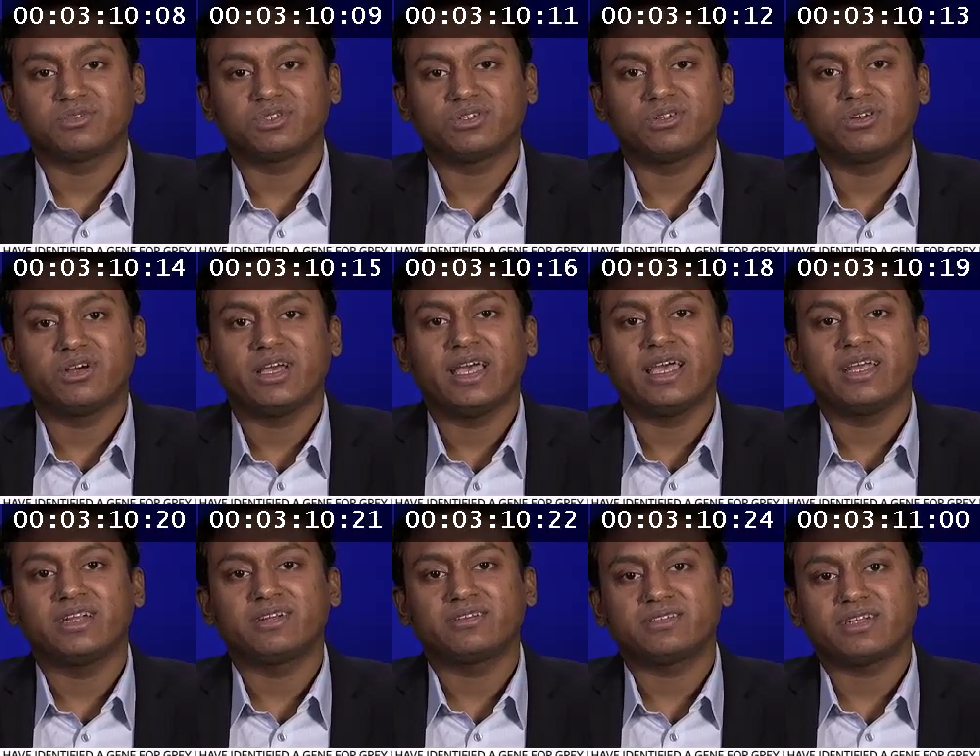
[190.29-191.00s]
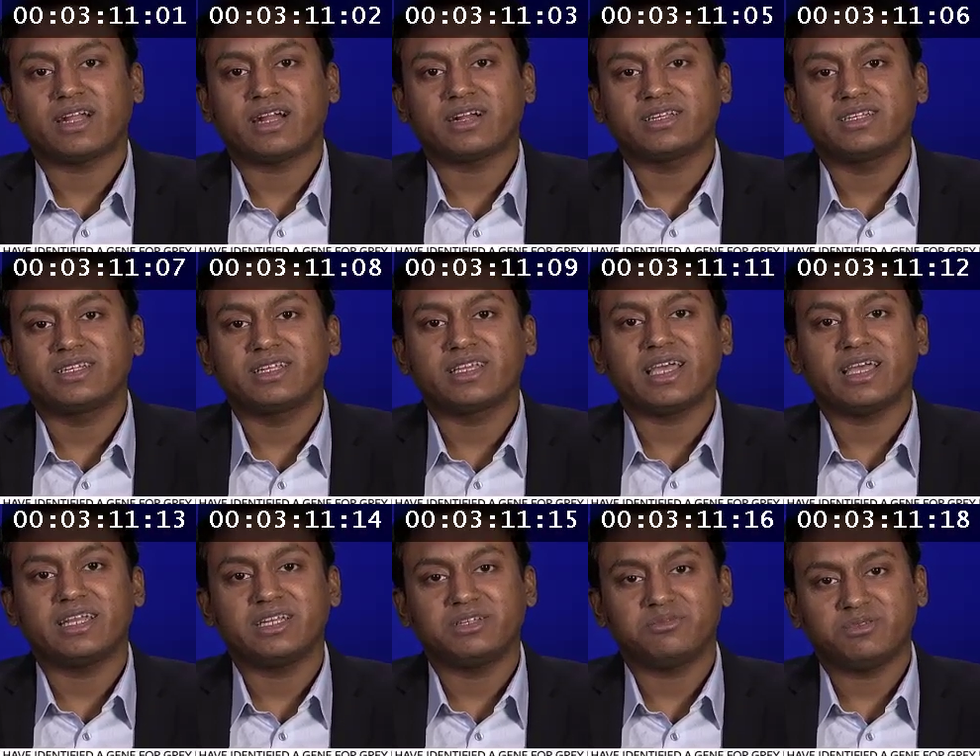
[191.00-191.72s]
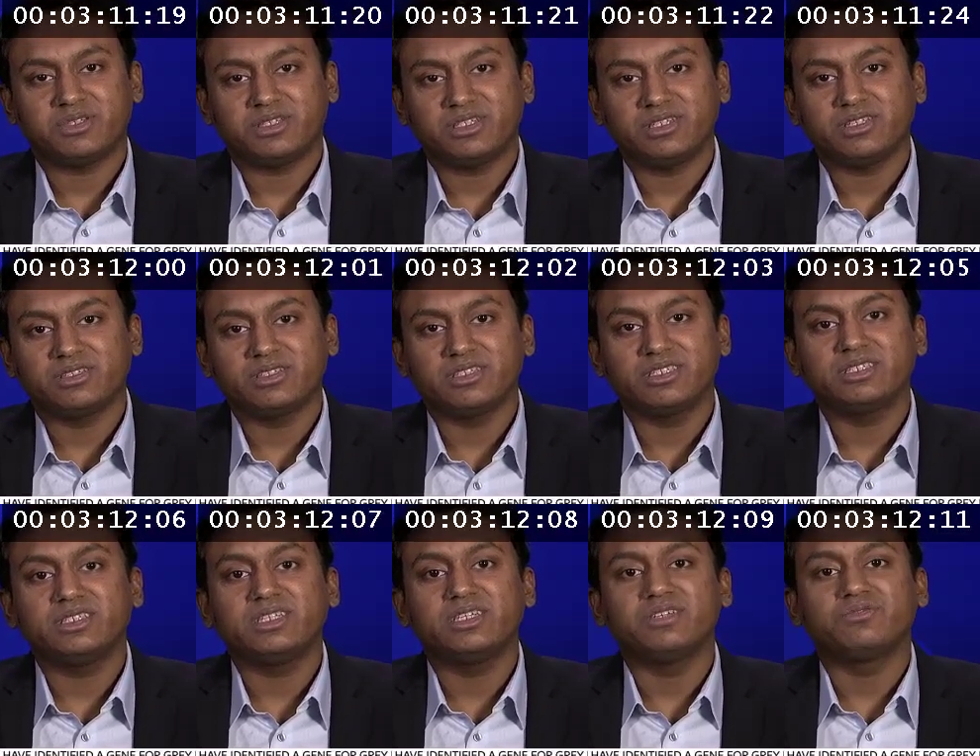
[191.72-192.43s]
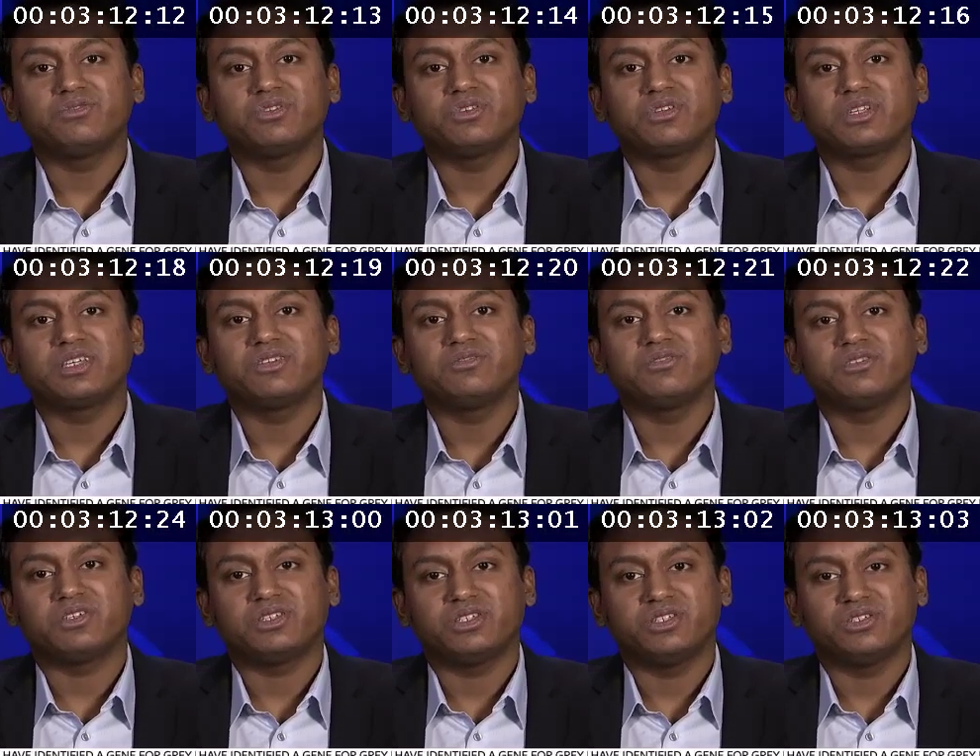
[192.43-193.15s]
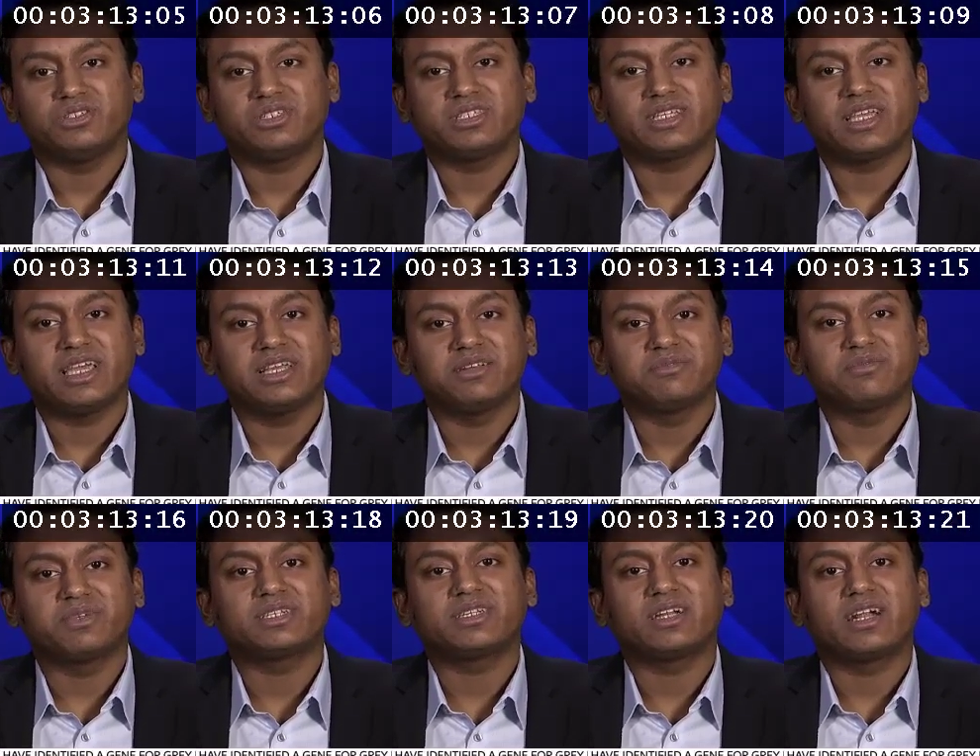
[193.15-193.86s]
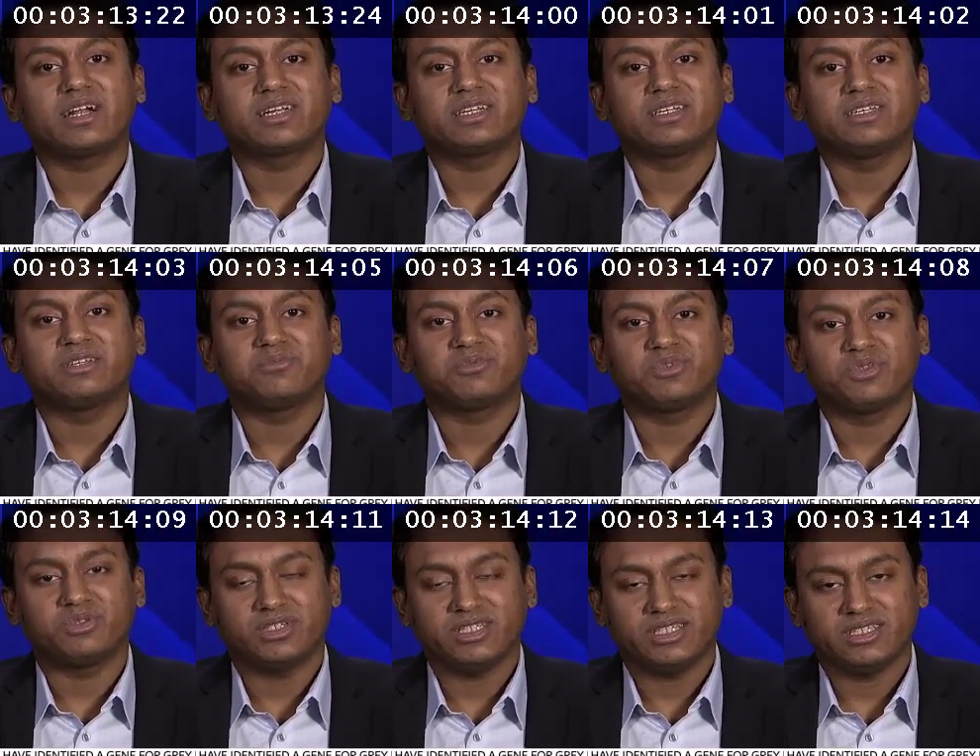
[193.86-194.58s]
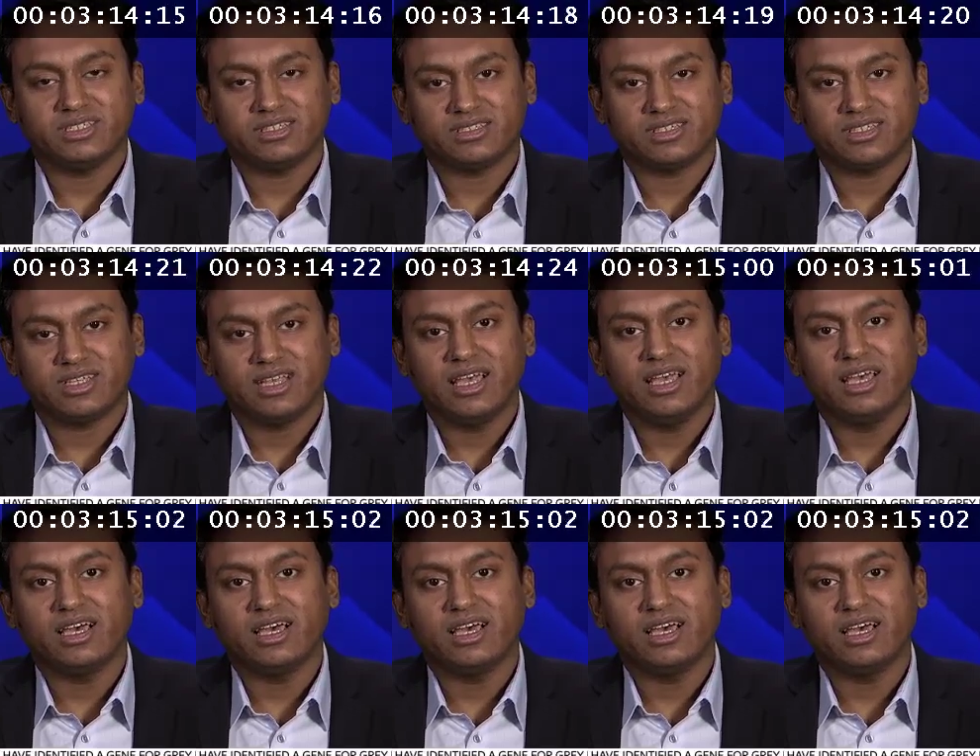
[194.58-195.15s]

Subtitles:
So targeting any particular gene won't give you a huge gain, but targeting proteins